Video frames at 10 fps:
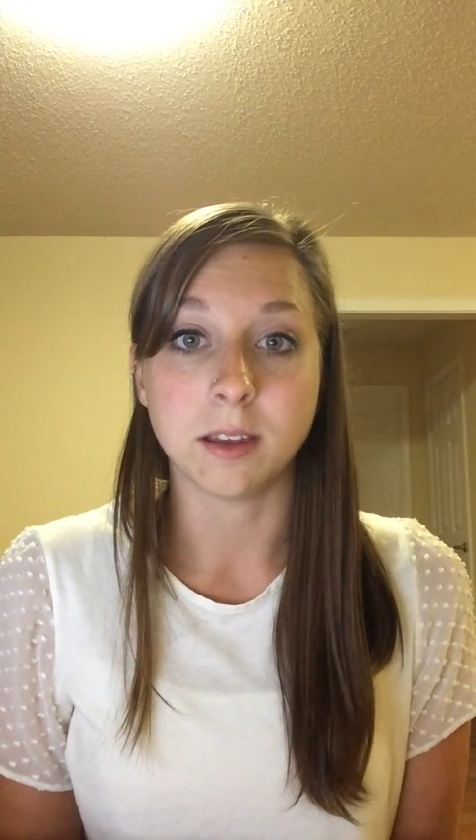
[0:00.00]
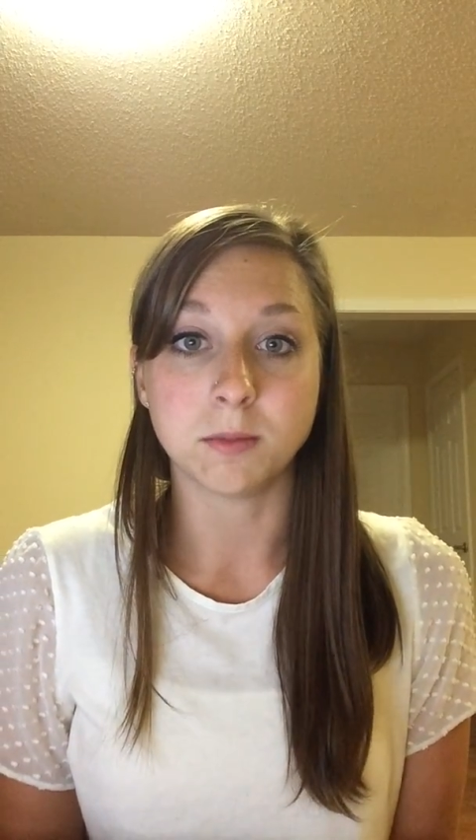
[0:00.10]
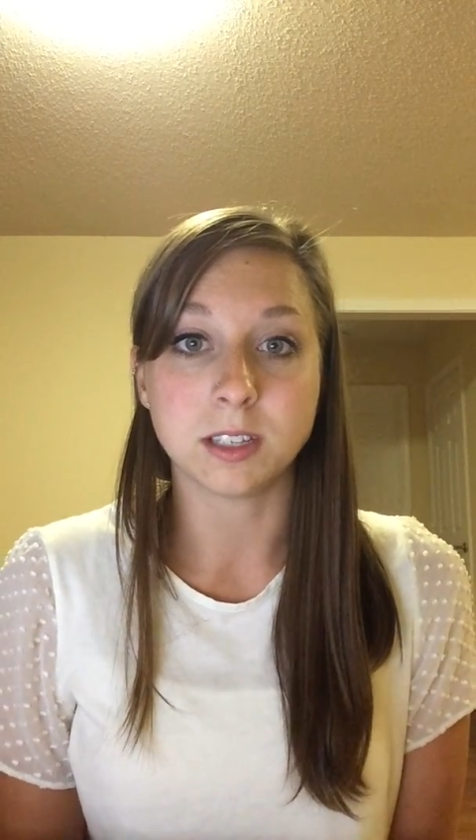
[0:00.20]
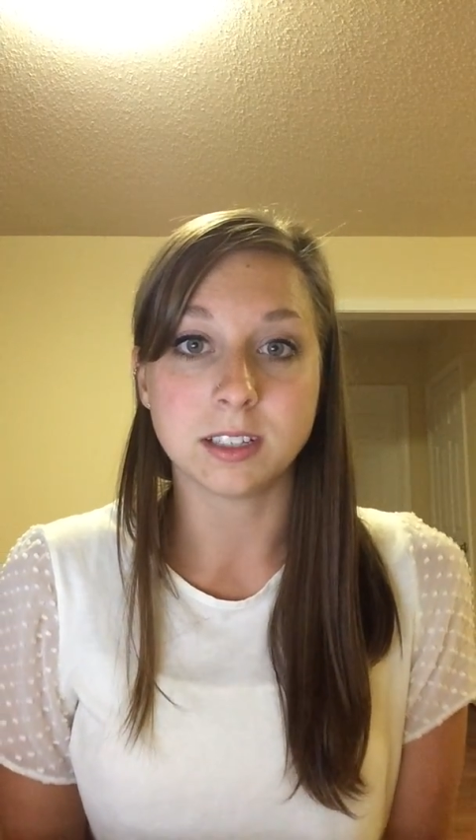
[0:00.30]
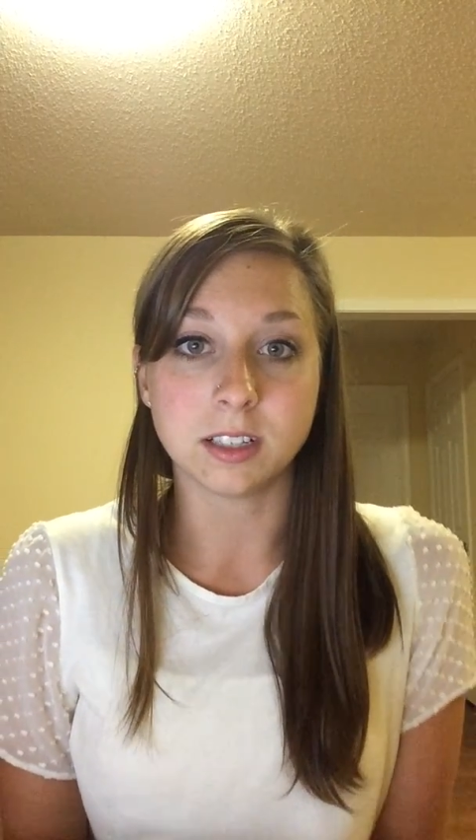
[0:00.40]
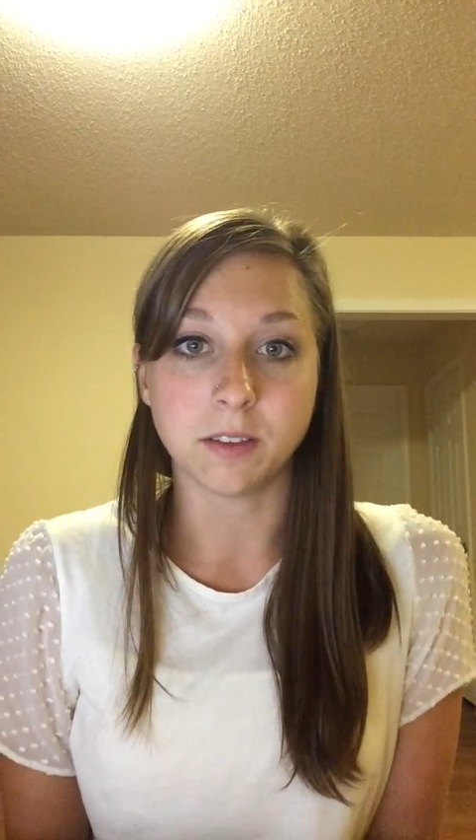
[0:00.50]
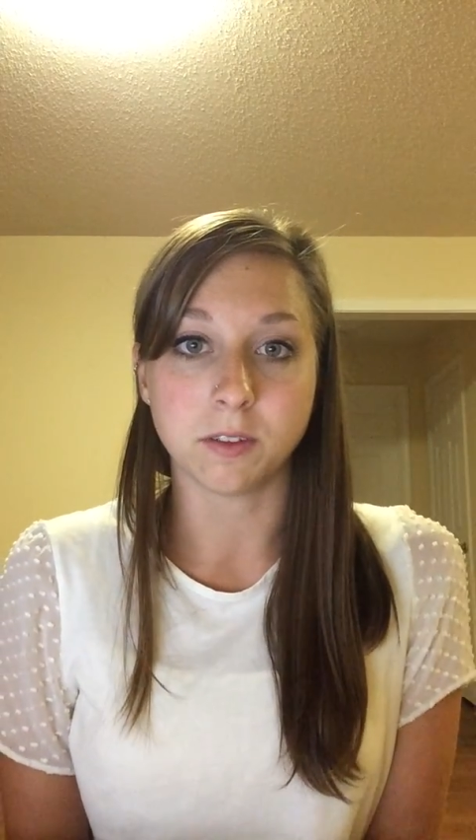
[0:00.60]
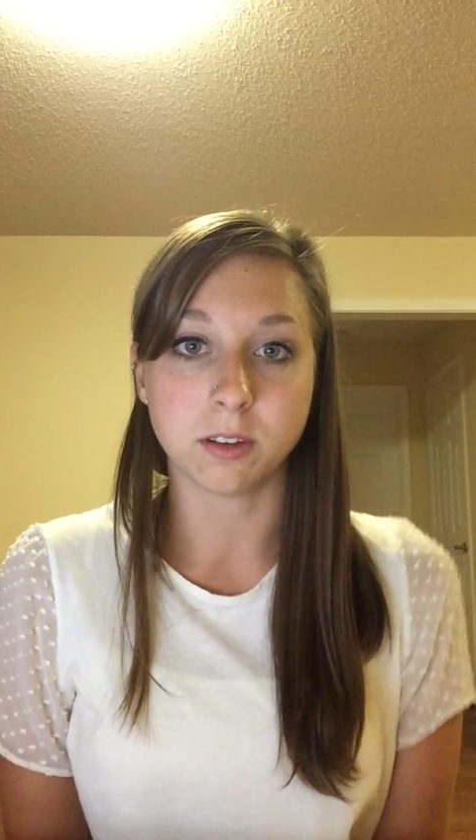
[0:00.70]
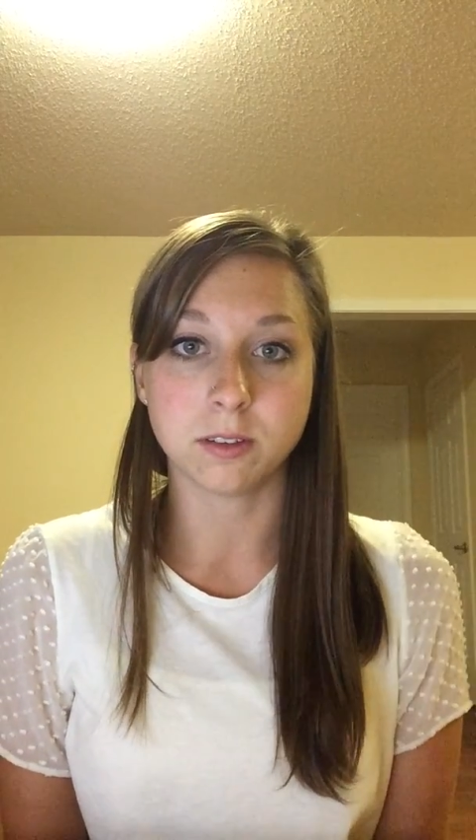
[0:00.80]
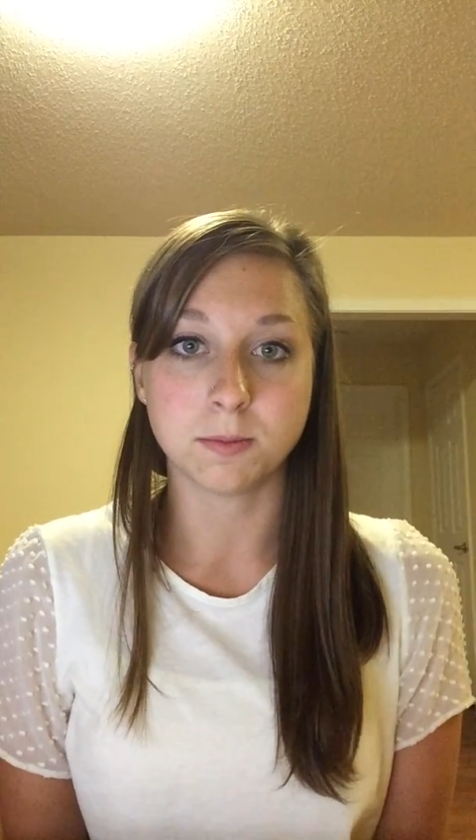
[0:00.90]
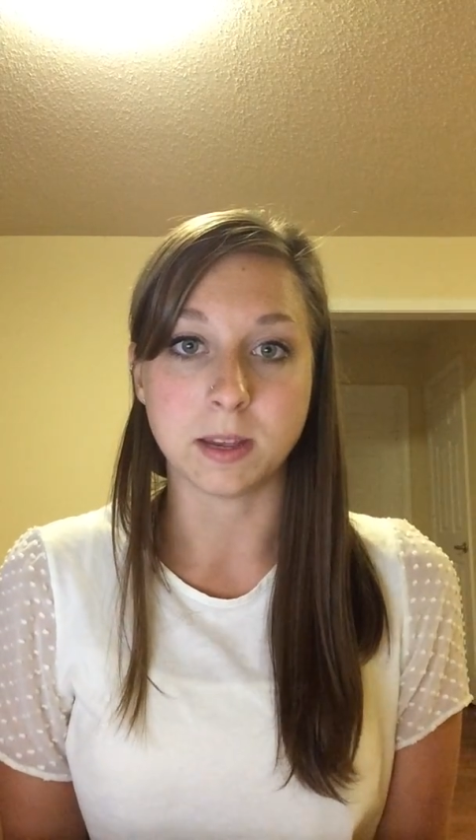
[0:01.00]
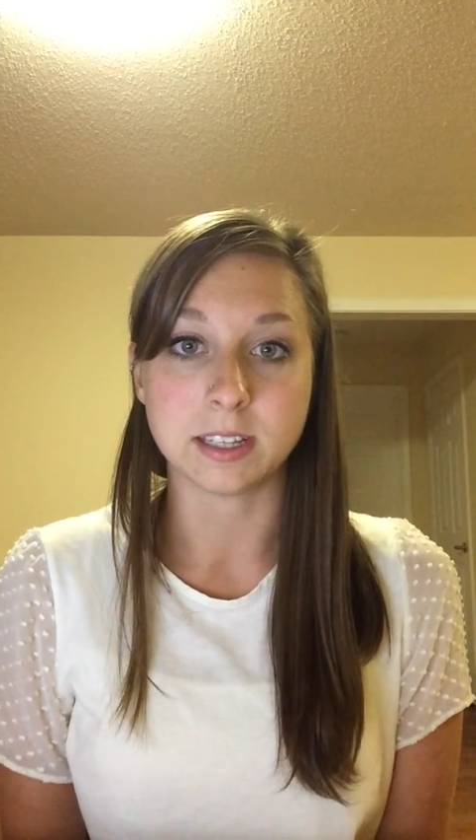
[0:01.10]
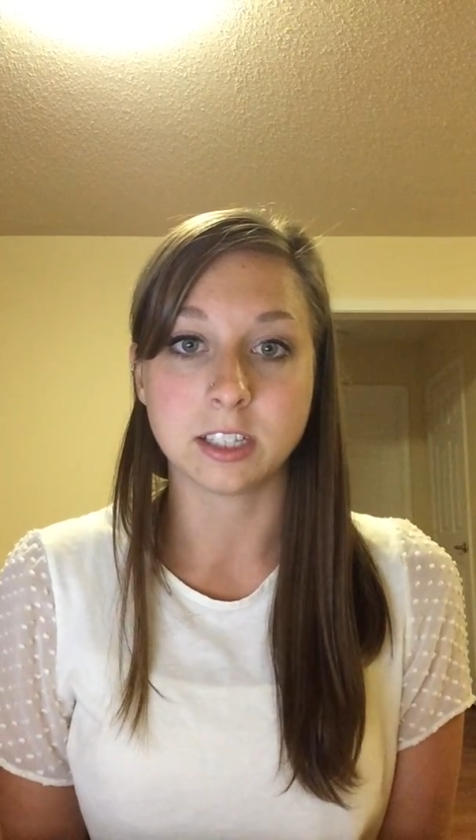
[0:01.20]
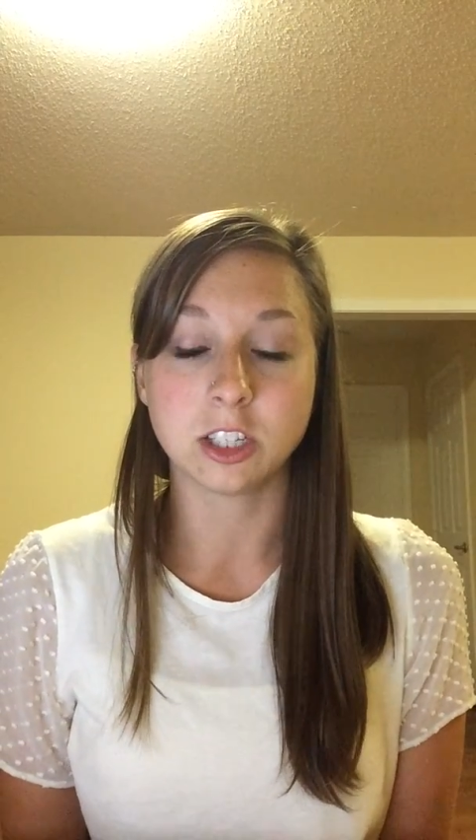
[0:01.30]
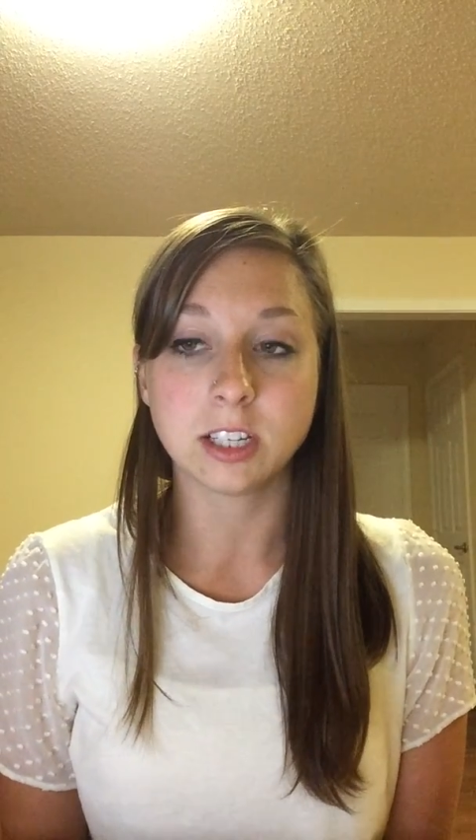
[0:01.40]
to deliver those
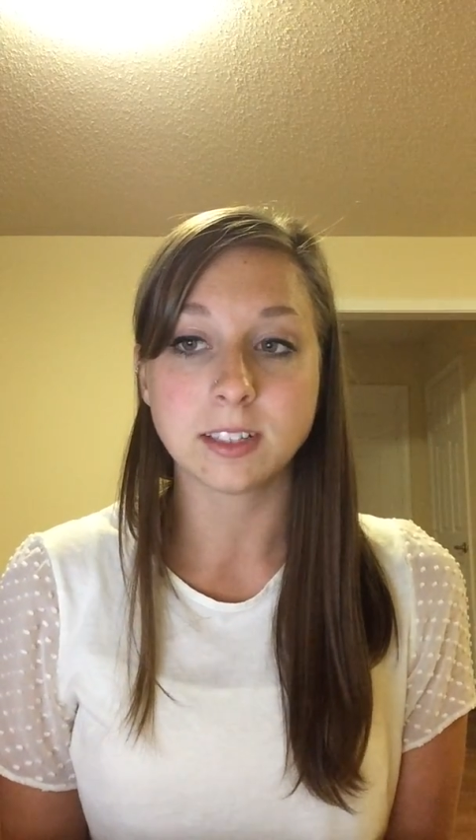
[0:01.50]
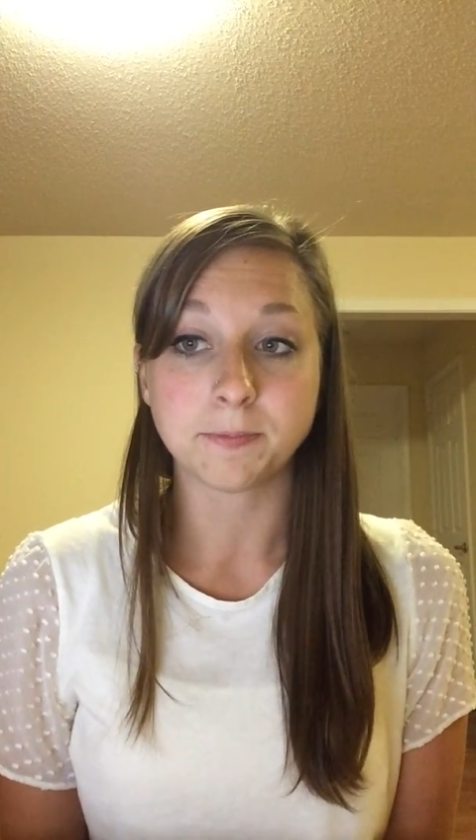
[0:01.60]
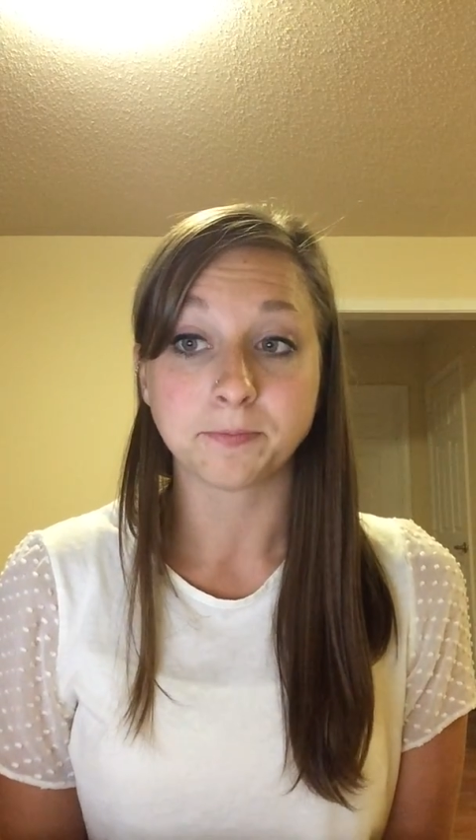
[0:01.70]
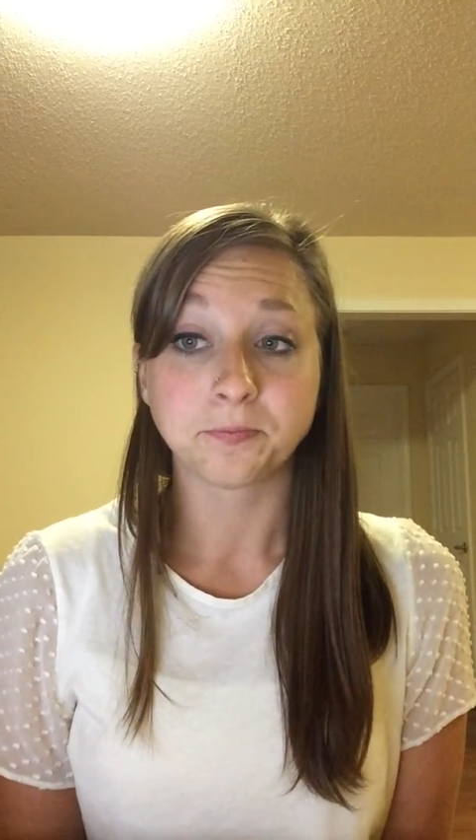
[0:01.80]
messages.